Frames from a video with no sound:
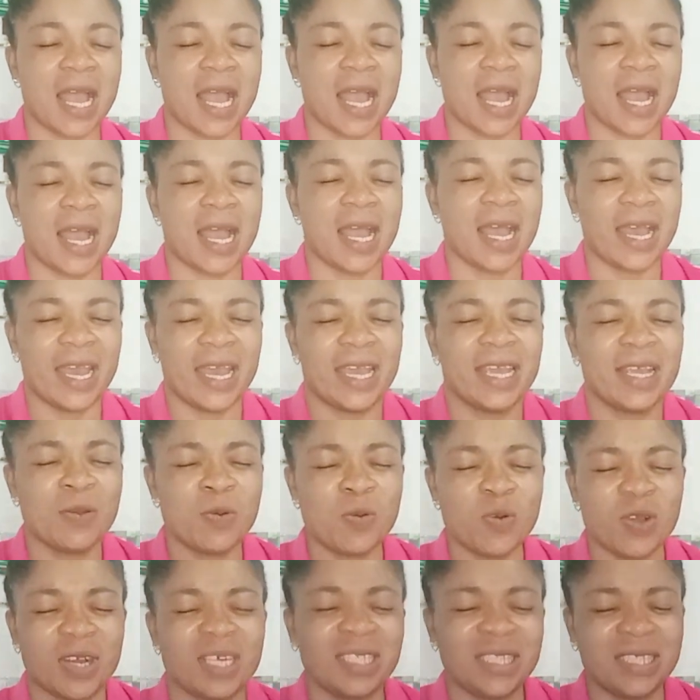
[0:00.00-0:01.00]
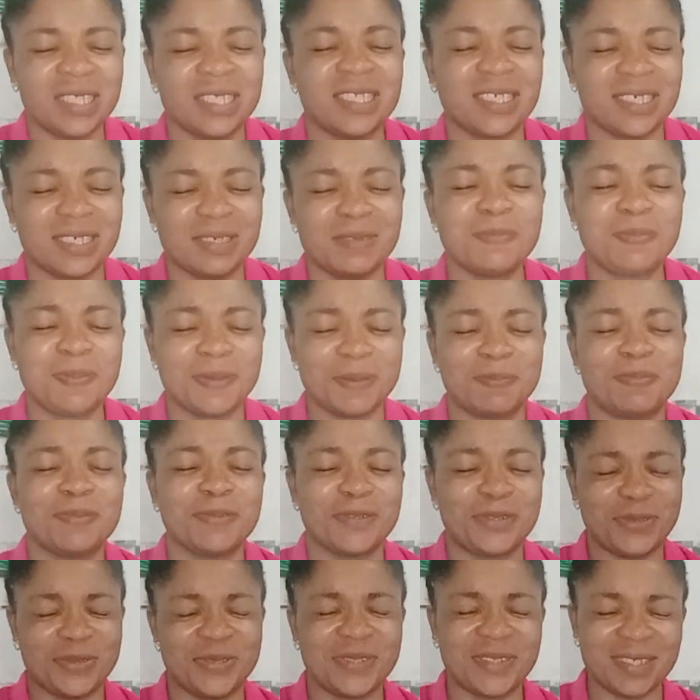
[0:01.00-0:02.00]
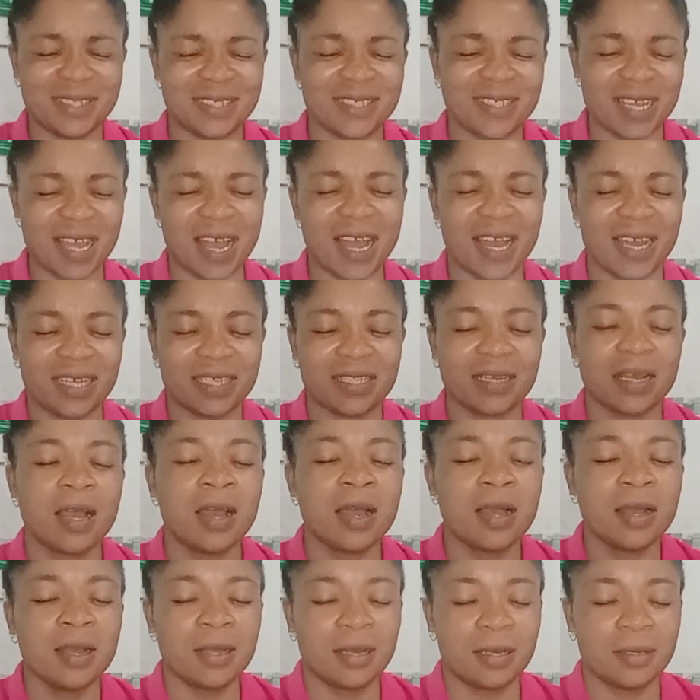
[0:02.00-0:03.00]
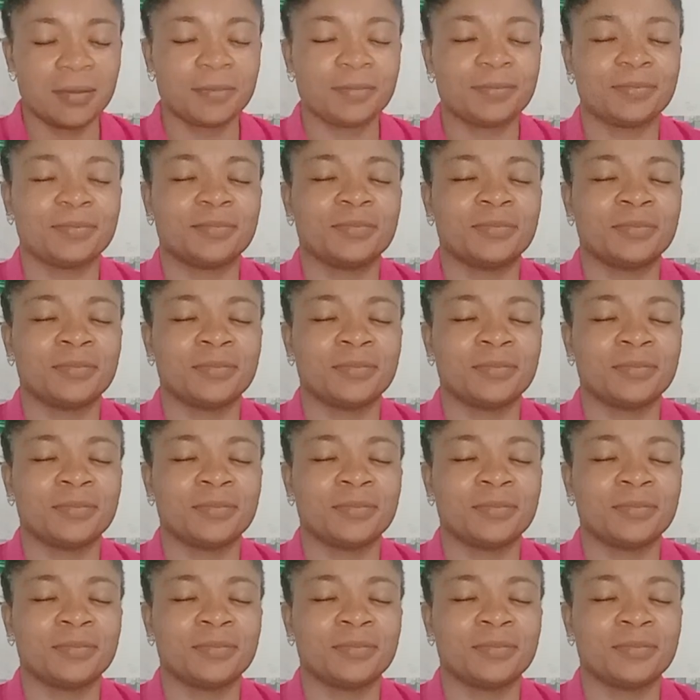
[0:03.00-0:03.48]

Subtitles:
Exotic Creation hair is something to have.